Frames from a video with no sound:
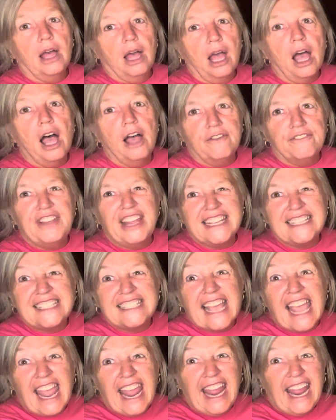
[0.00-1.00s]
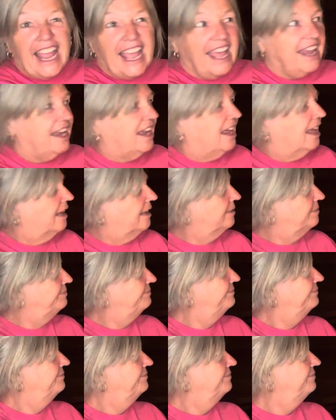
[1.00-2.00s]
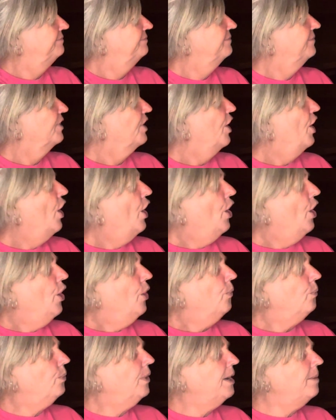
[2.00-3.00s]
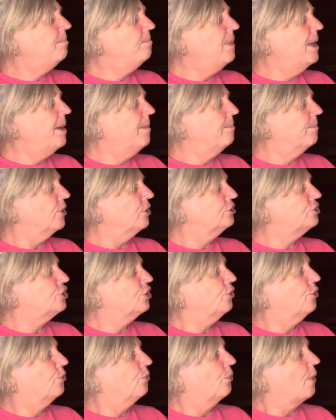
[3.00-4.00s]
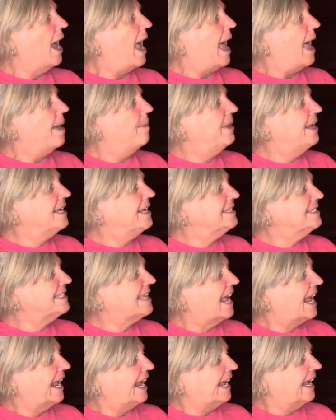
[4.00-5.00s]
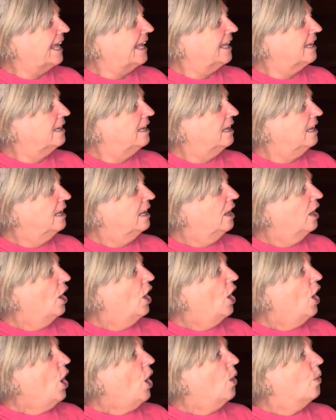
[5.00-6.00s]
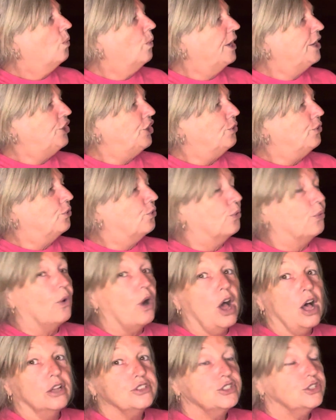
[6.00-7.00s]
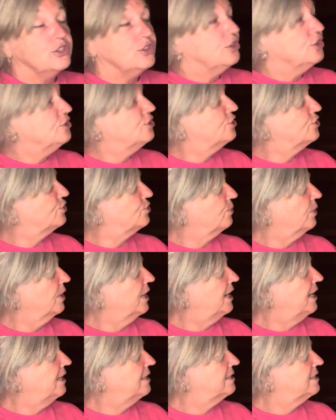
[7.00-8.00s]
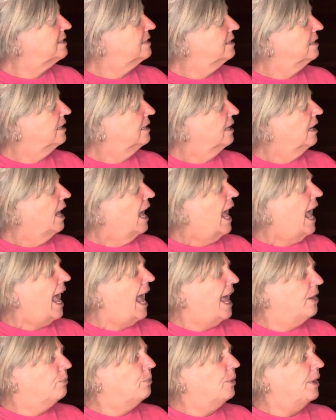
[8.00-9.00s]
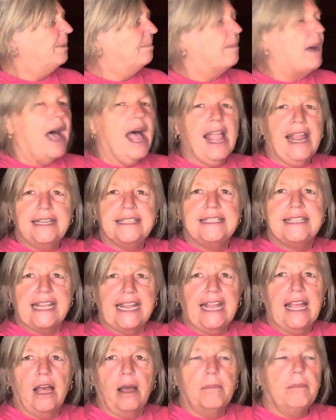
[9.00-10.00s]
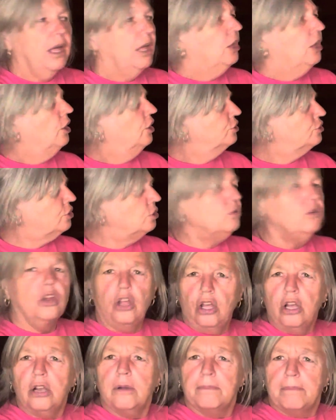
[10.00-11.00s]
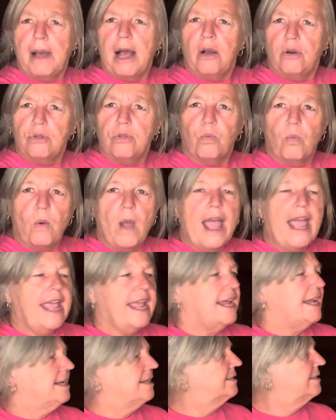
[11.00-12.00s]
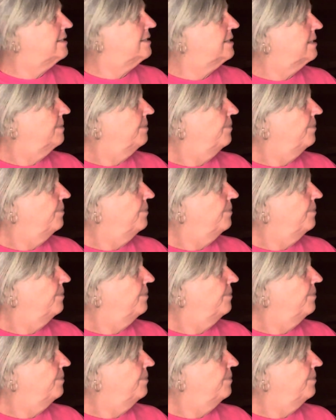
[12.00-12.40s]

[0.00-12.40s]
of his head. Remember to grab his hand when you cross the street and remind him to look both ways.